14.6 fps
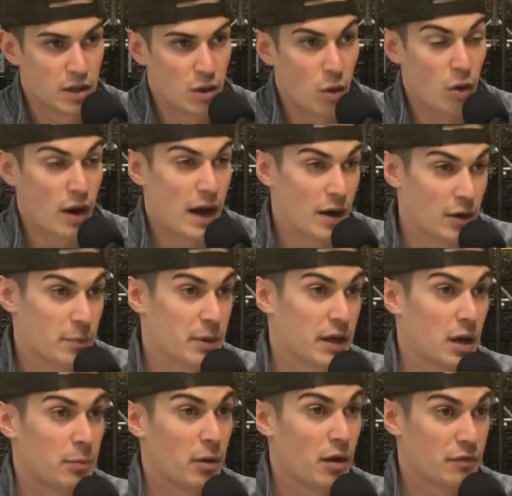or how to pick it
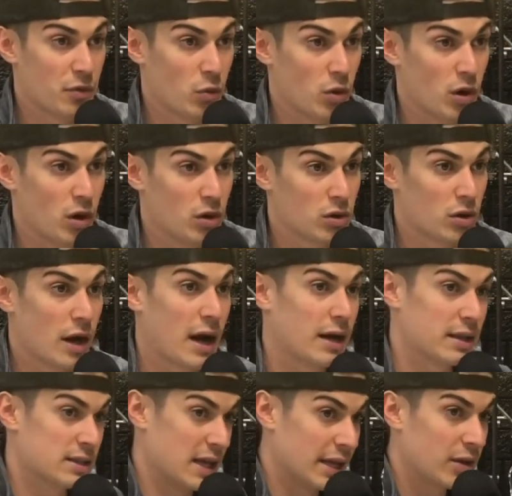up off the wall, or how to
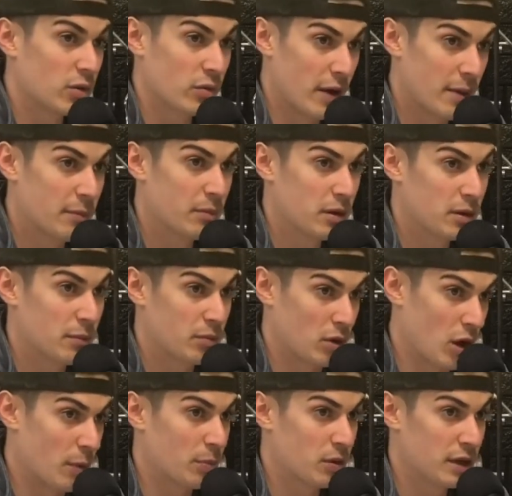take a rim
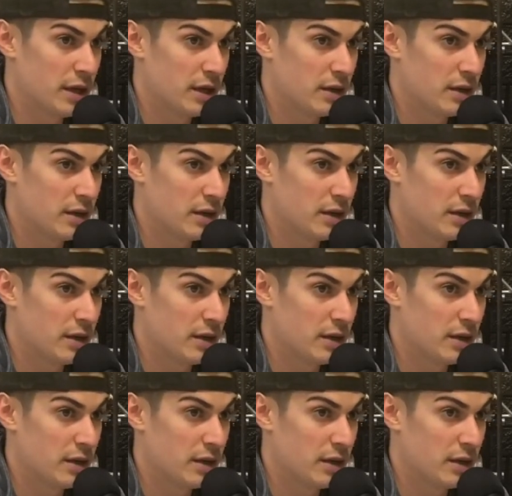properly,